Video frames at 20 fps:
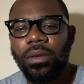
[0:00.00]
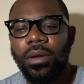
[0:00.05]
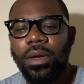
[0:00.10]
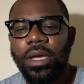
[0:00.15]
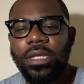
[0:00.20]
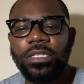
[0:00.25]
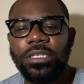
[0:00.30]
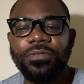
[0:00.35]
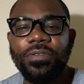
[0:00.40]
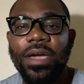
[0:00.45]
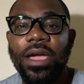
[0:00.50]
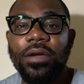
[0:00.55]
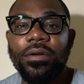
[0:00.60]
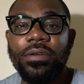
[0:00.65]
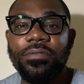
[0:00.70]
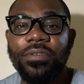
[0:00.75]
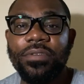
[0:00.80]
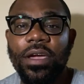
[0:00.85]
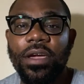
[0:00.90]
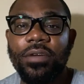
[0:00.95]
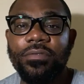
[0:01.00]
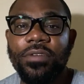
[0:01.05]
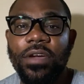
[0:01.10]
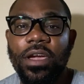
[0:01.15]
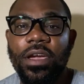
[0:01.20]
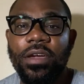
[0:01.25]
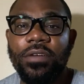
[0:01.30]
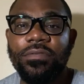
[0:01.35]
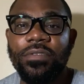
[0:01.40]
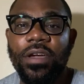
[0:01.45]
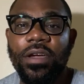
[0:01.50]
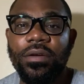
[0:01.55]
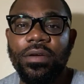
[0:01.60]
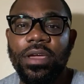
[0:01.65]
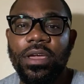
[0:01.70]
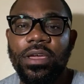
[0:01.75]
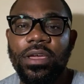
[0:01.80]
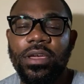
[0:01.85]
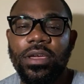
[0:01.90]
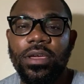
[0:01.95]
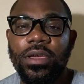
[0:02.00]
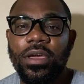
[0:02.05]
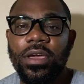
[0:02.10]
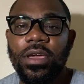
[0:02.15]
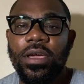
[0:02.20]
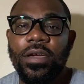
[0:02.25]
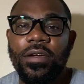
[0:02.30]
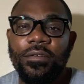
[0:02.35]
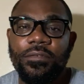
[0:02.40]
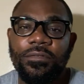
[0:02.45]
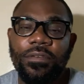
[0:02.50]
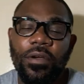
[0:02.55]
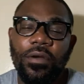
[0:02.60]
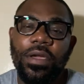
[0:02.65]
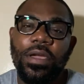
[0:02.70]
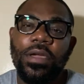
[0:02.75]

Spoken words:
It's very, very, very, very, very